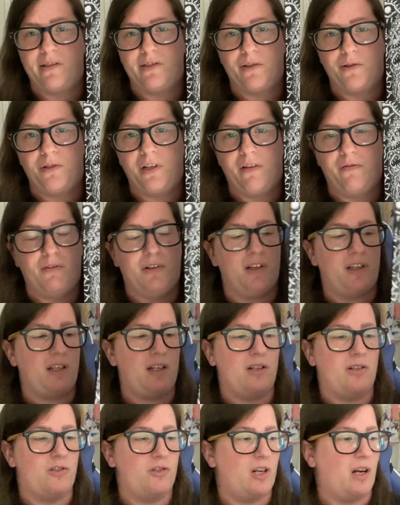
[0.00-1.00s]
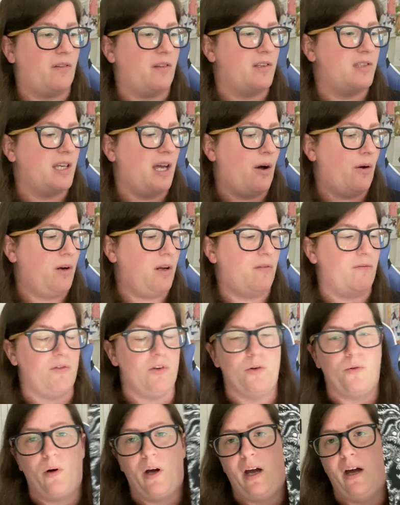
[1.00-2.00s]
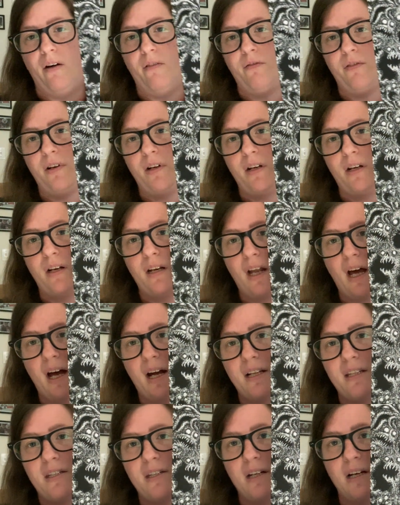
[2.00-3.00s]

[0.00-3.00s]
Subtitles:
so definitely check this out if you have not.